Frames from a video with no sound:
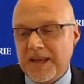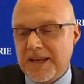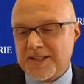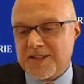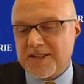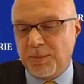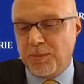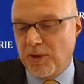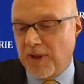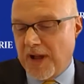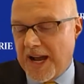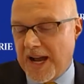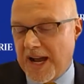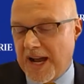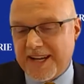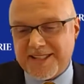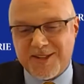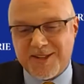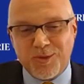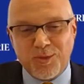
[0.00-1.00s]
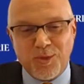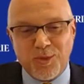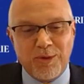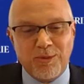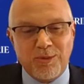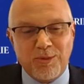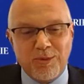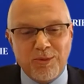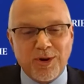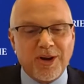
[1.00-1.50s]
Supplies,
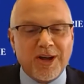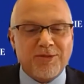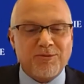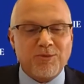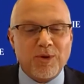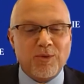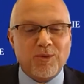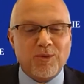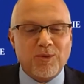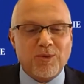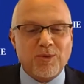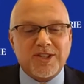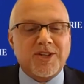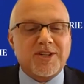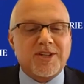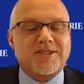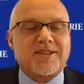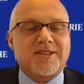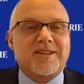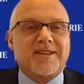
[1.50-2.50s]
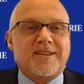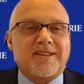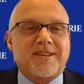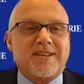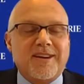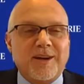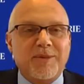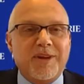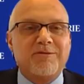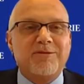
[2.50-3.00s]
Guthrie was a
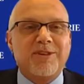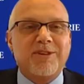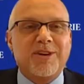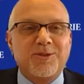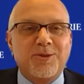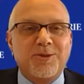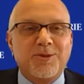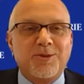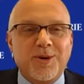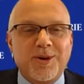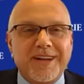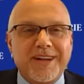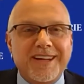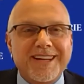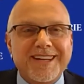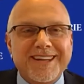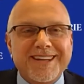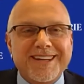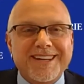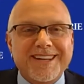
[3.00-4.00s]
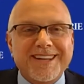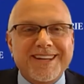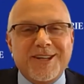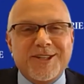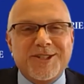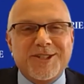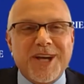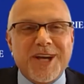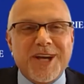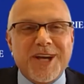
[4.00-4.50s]
just-in-time inventory
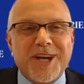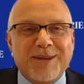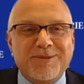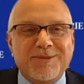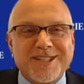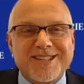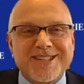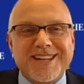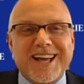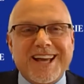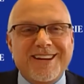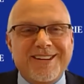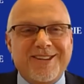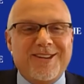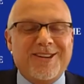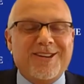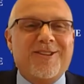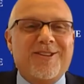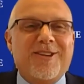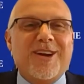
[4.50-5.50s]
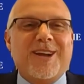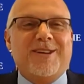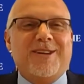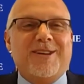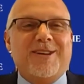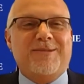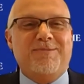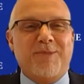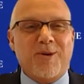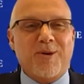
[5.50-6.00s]
shop, just not
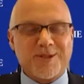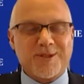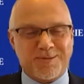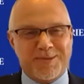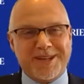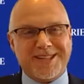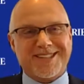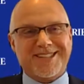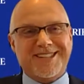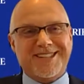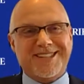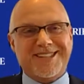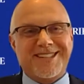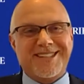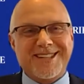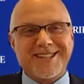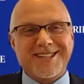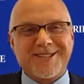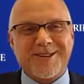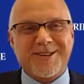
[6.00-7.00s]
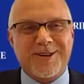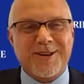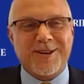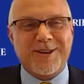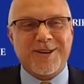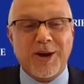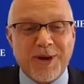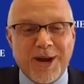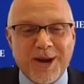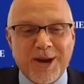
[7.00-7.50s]
unlike most businesses or
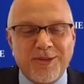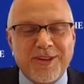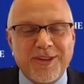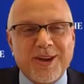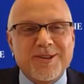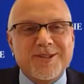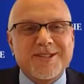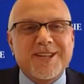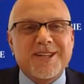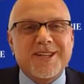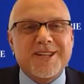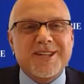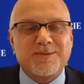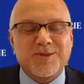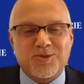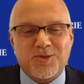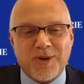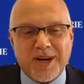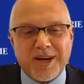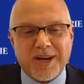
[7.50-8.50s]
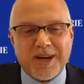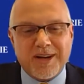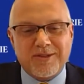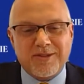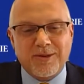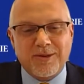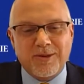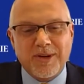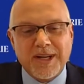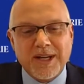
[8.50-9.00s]
other healthcare systems trying
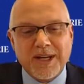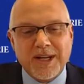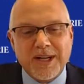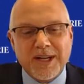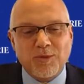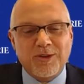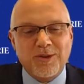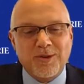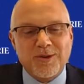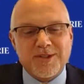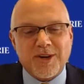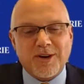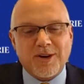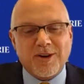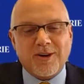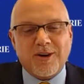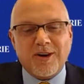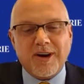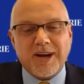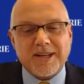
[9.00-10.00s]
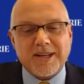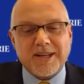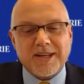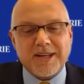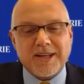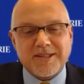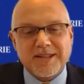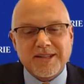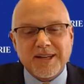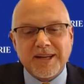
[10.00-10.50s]
to reduce our
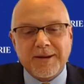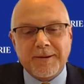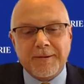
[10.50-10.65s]
costs.